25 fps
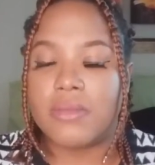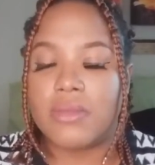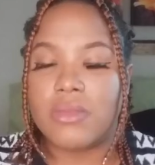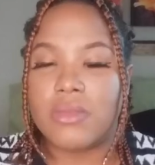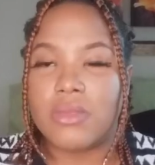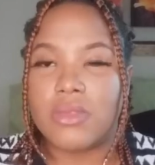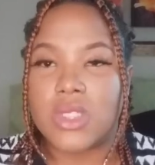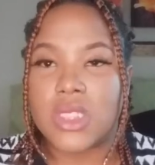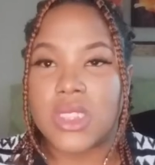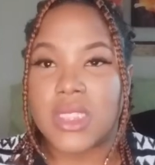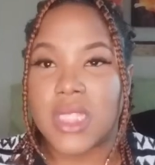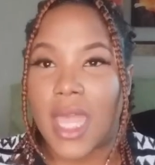
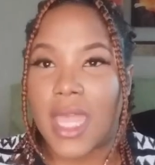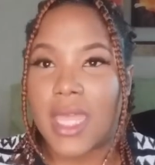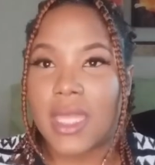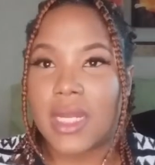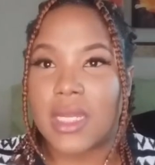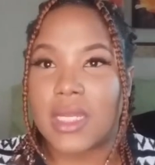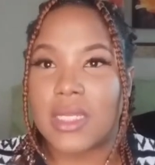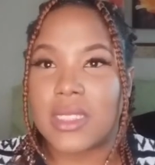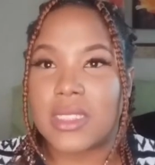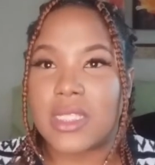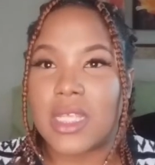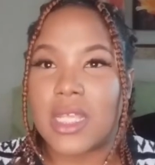cider
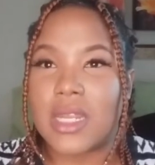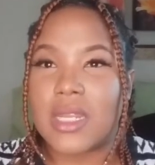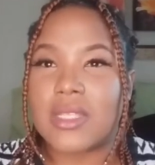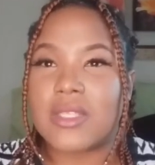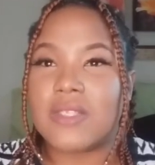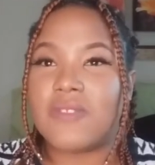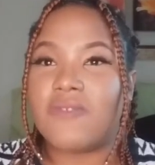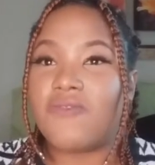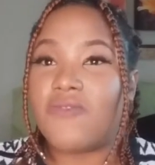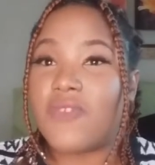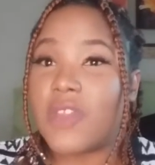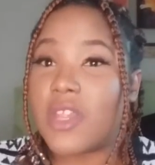is that
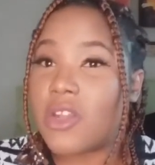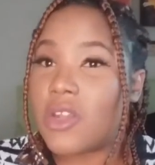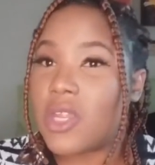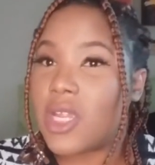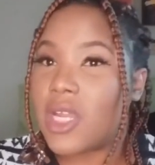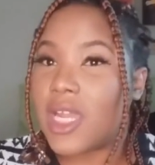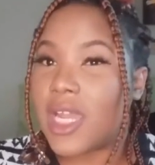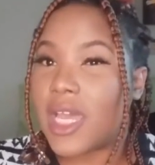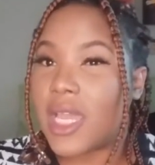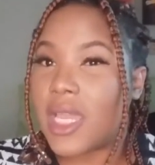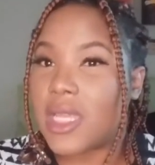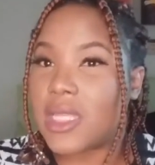it's very
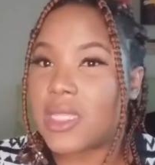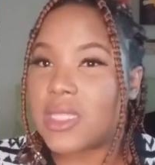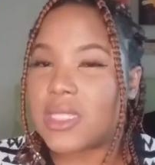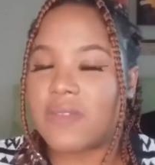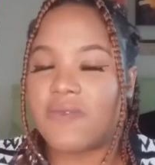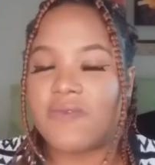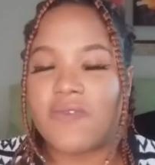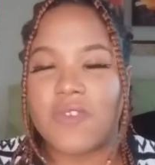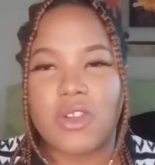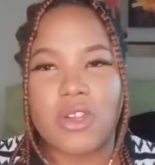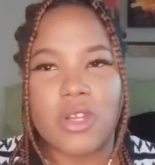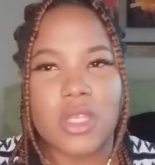light,
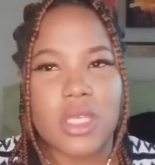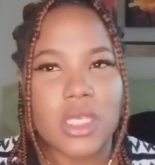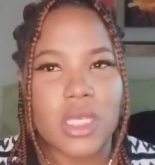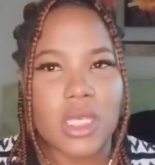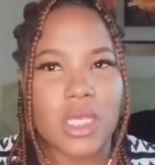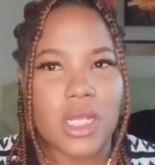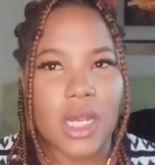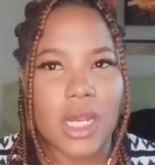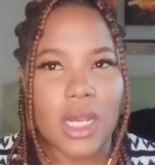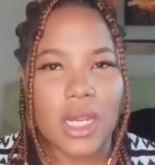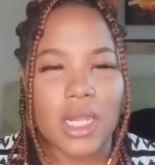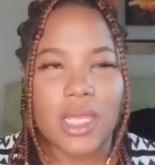very
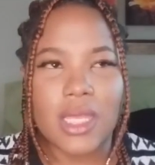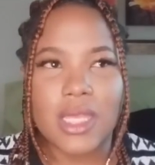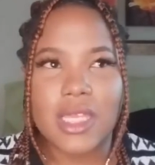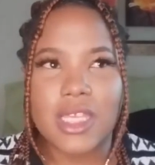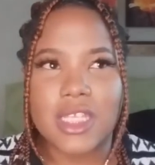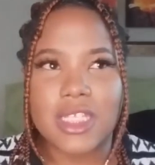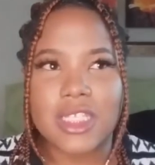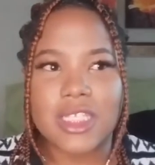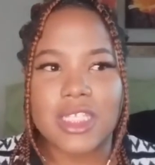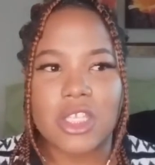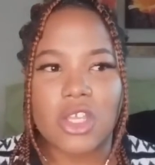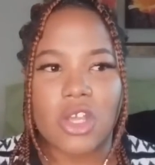
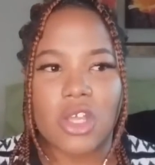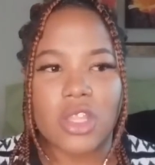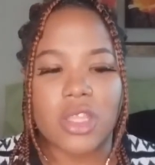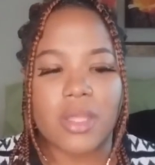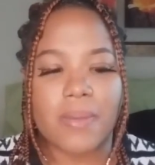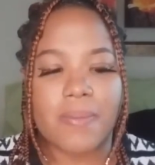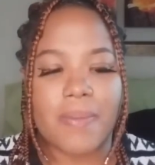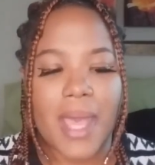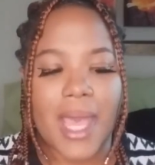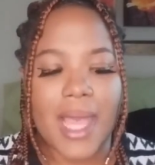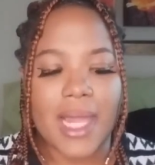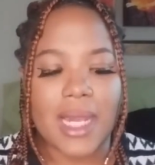easy on the
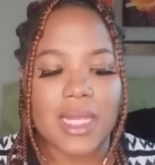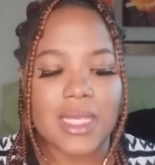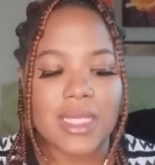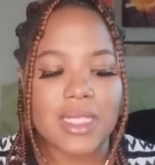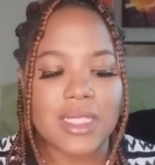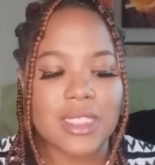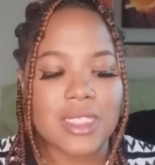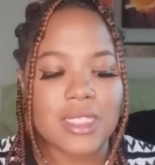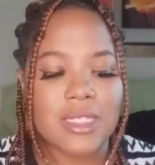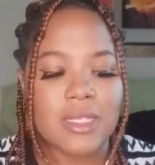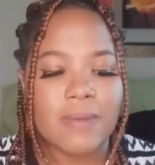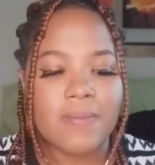
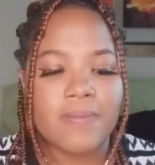palate.